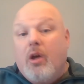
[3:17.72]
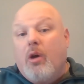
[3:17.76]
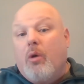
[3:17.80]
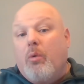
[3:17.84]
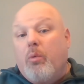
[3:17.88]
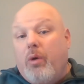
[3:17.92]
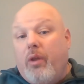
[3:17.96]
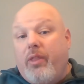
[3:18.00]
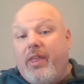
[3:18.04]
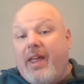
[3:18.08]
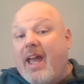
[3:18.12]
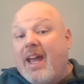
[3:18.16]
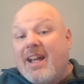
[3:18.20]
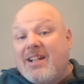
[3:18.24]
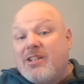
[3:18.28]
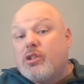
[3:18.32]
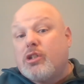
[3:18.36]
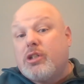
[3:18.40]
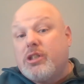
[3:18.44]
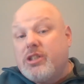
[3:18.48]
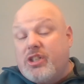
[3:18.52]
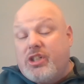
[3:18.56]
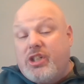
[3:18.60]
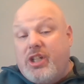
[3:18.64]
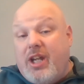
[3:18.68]
Well, the answer
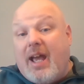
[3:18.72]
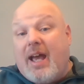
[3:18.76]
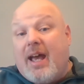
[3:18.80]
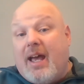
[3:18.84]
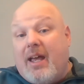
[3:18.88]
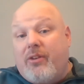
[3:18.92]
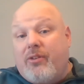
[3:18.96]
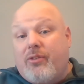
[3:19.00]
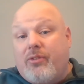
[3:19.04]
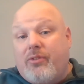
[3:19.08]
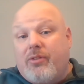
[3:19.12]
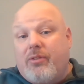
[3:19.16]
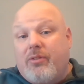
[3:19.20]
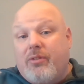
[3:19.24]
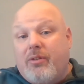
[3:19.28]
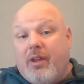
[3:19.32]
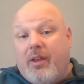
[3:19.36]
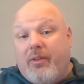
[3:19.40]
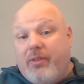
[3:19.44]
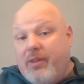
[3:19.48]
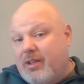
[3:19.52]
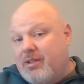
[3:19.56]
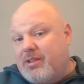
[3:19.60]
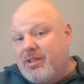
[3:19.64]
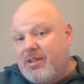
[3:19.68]
is yes.
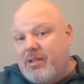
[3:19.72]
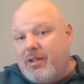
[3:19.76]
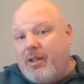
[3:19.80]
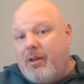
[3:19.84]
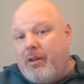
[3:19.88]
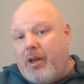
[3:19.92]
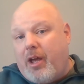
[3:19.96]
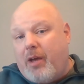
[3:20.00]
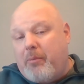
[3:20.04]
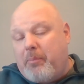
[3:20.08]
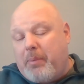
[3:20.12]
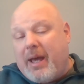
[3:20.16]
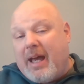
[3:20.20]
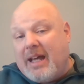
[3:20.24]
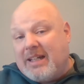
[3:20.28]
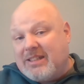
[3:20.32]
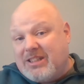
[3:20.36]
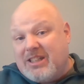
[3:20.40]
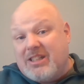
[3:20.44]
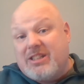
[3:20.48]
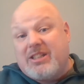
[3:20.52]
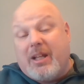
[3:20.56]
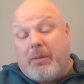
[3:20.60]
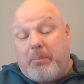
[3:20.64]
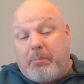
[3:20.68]
And this is a
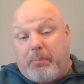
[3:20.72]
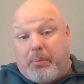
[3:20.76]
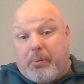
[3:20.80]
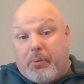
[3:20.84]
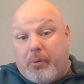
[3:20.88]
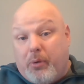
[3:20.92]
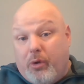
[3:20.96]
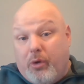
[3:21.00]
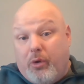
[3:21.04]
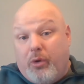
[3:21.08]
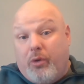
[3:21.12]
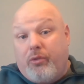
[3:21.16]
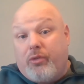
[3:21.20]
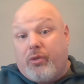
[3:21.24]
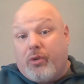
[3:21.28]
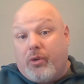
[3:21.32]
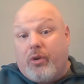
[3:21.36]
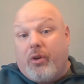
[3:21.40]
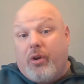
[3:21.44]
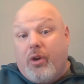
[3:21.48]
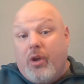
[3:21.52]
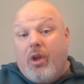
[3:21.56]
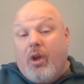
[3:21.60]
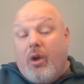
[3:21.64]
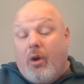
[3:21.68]
passage that proves
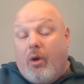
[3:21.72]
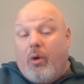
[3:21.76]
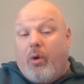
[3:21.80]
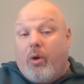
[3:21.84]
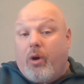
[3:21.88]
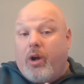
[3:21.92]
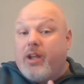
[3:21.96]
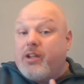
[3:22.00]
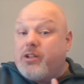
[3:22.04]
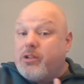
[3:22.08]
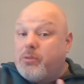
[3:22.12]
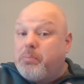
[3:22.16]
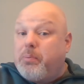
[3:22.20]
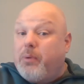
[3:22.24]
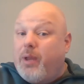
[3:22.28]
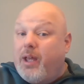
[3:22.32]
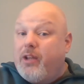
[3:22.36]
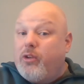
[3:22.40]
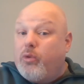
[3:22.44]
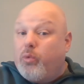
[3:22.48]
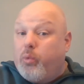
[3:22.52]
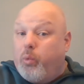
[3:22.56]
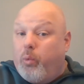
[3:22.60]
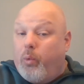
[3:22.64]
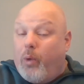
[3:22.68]
or
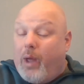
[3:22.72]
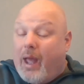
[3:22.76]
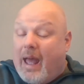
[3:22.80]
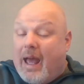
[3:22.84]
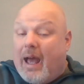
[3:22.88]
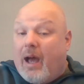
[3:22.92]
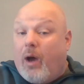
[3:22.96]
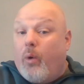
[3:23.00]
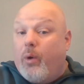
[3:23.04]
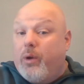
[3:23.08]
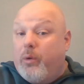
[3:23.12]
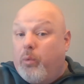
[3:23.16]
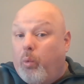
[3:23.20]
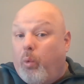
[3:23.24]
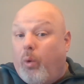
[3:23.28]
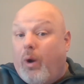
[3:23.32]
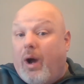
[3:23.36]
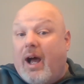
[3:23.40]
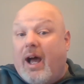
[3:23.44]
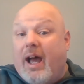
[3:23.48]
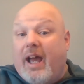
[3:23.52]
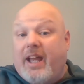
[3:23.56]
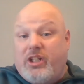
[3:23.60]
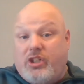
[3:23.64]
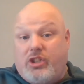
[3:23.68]
explains how and
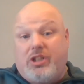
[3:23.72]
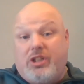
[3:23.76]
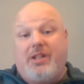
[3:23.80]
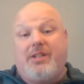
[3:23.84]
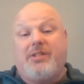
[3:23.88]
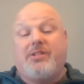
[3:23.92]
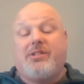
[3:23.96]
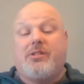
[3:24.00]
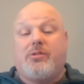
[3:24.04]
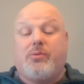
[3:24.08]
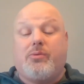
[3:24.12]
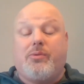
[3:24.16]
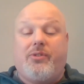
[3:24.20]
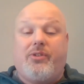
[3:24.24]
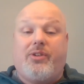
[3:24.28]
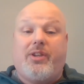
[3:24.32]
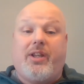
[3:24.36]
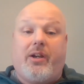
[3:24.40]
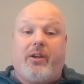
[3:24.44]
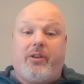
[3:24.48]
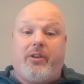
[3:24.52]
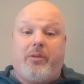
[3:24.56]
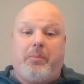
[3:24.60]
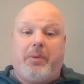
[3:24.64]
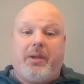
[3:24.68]
why Jesus was
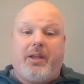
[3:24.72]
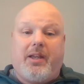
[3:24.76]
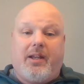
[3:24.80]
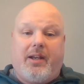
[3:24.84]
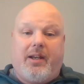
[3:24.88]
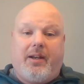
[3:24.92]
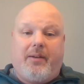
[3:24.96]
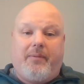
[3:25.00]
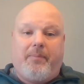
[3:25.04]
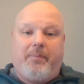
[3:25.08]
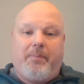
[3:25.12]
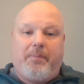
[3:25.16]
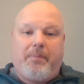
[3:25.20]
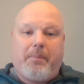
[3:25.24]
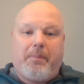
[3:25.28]
there in the beginning.